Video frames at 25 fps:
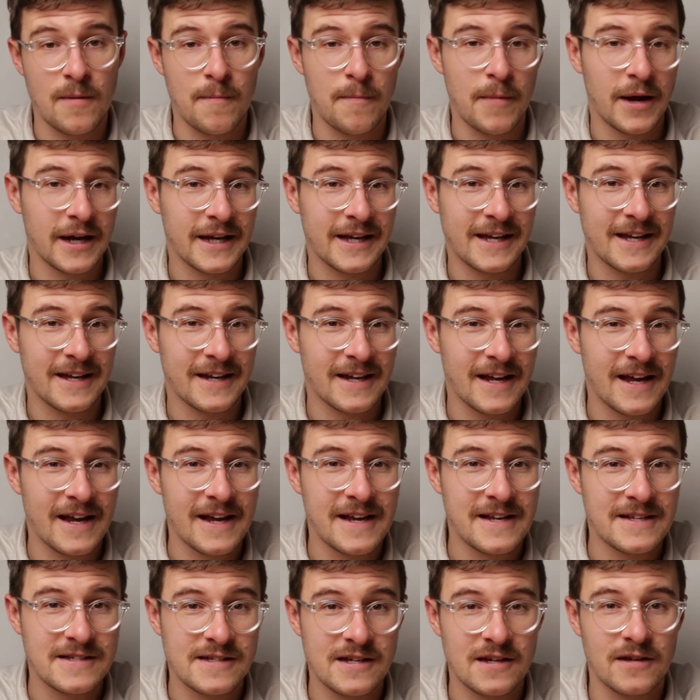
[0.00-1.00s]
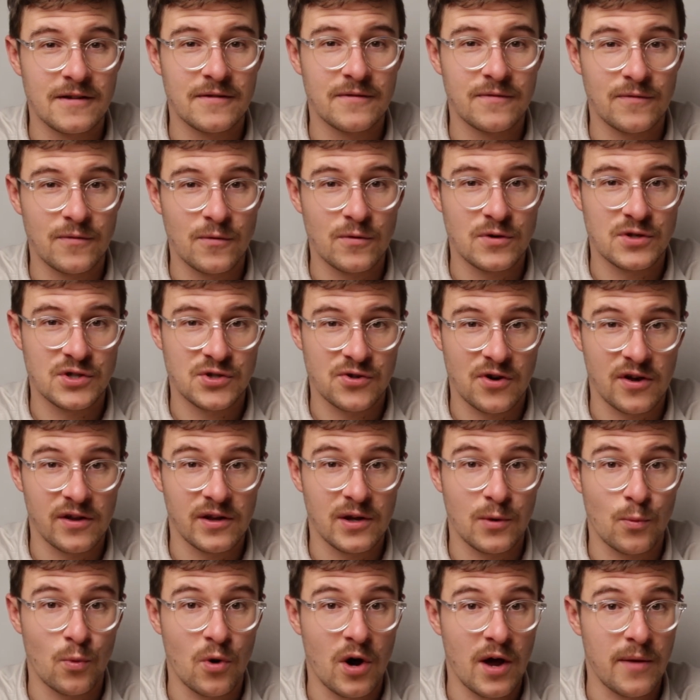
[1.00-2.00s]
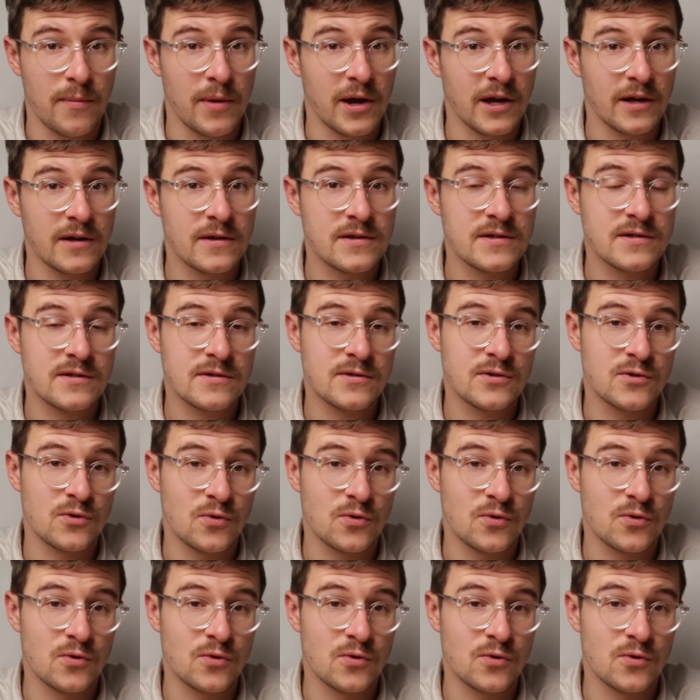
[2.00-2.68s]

making it easier for Australian winemakers